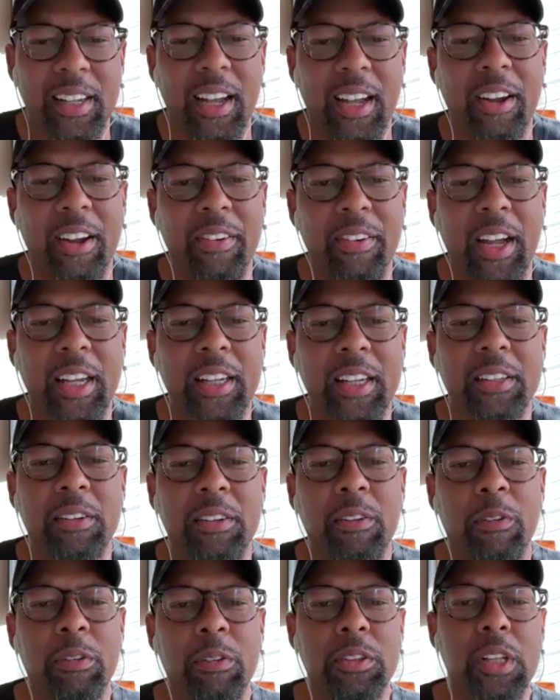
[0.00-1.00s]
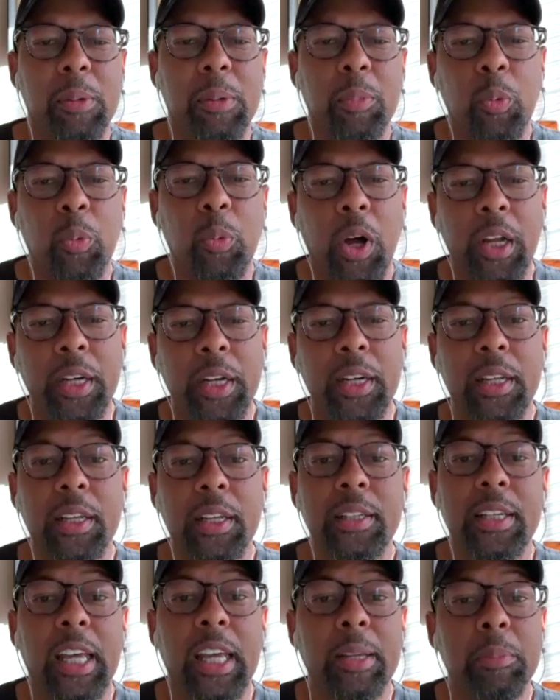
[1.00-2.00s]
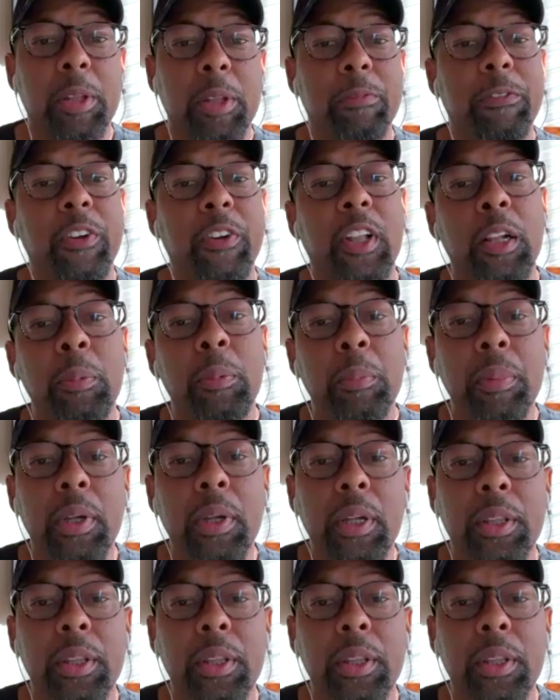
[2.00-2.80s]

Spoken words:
All right. Number 1, name the film